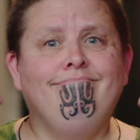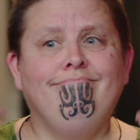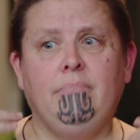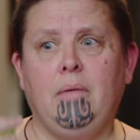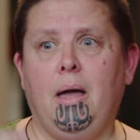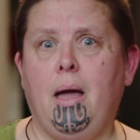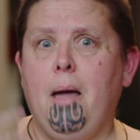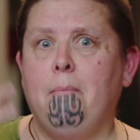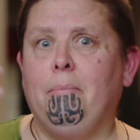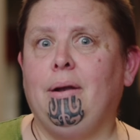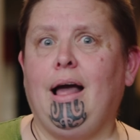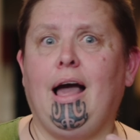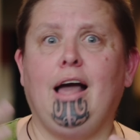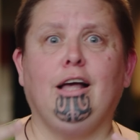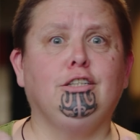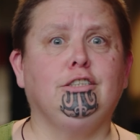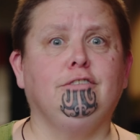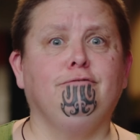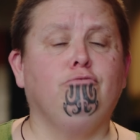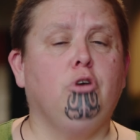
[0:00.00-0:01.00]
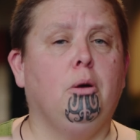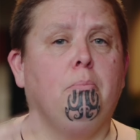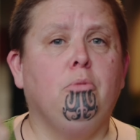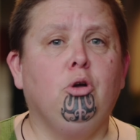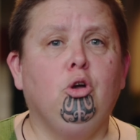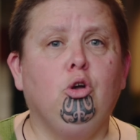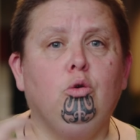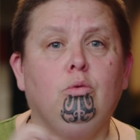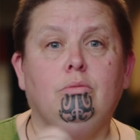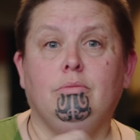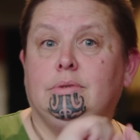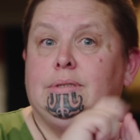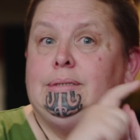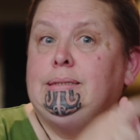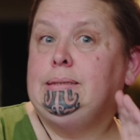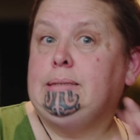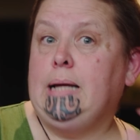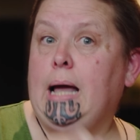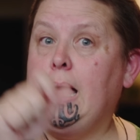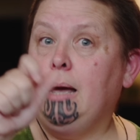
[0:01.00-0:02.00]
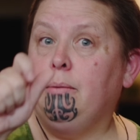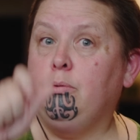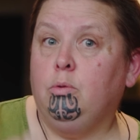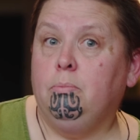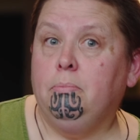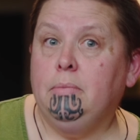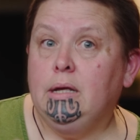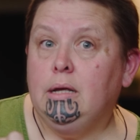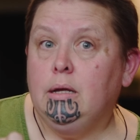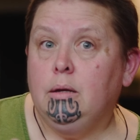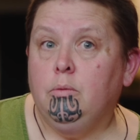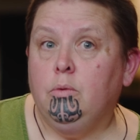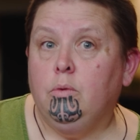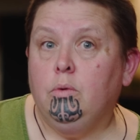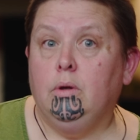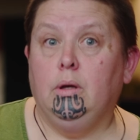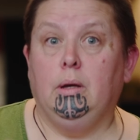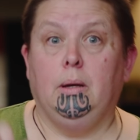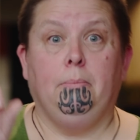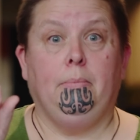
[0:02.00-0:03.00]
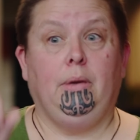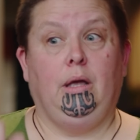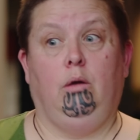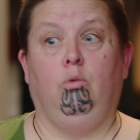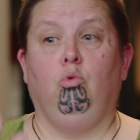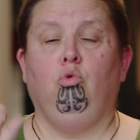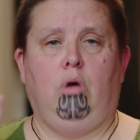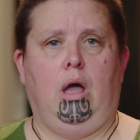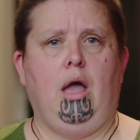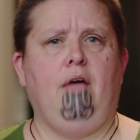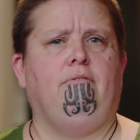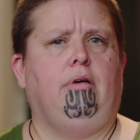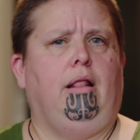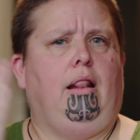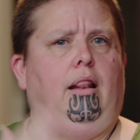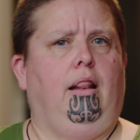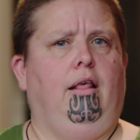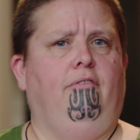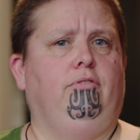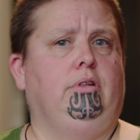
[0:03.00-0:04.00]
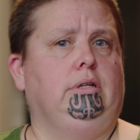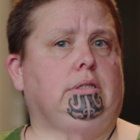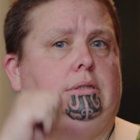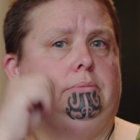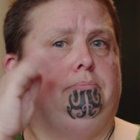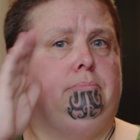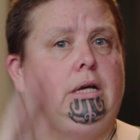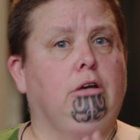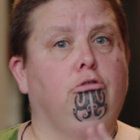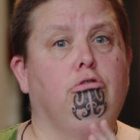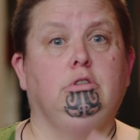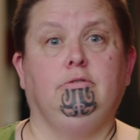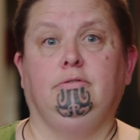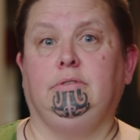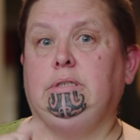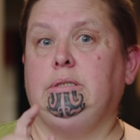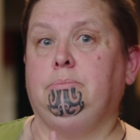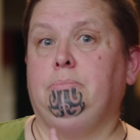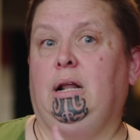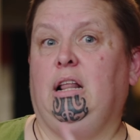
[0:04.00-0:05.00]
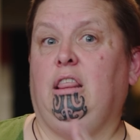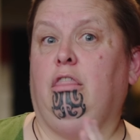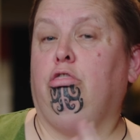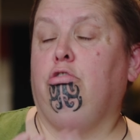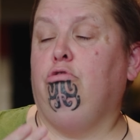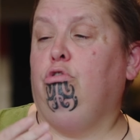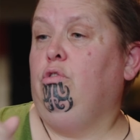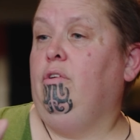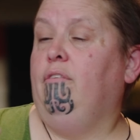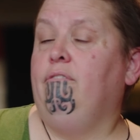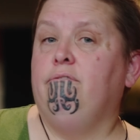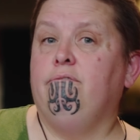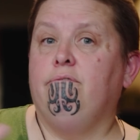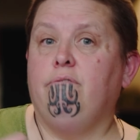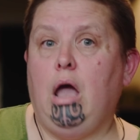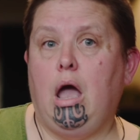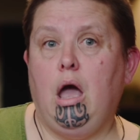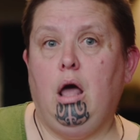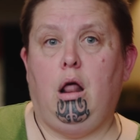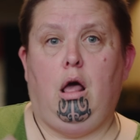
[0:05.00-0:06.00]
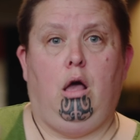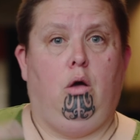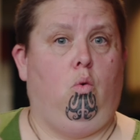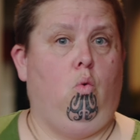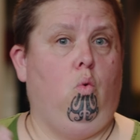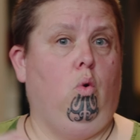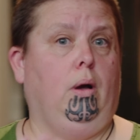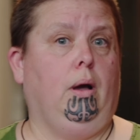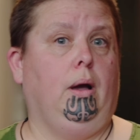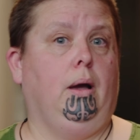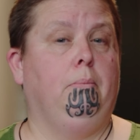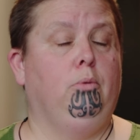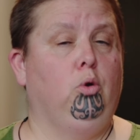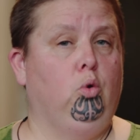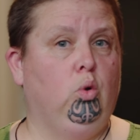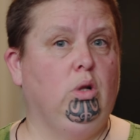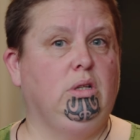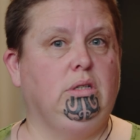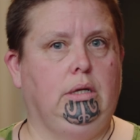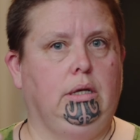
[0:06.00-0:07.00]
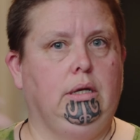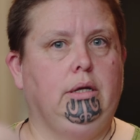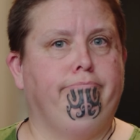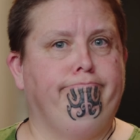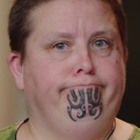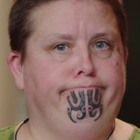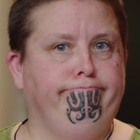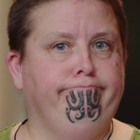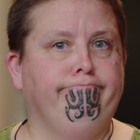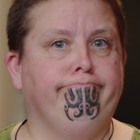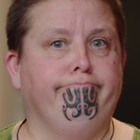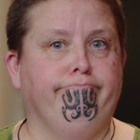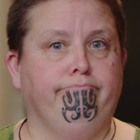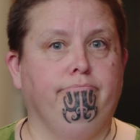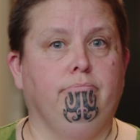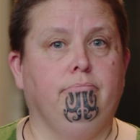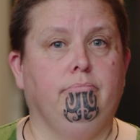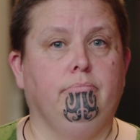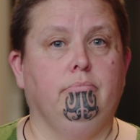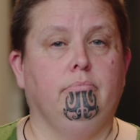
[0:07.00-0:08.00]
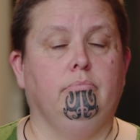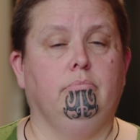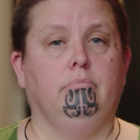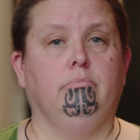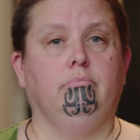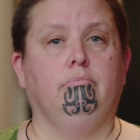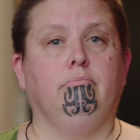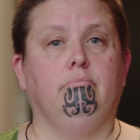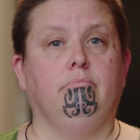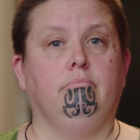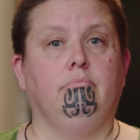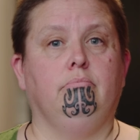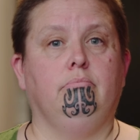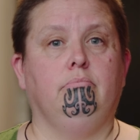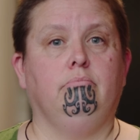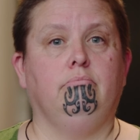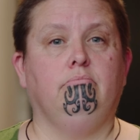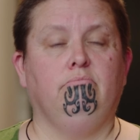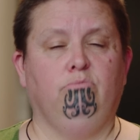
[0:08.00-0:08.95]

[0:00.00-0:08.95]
We welcome applications from disabled people or those who have lived experience of disability through whānau or community involvement.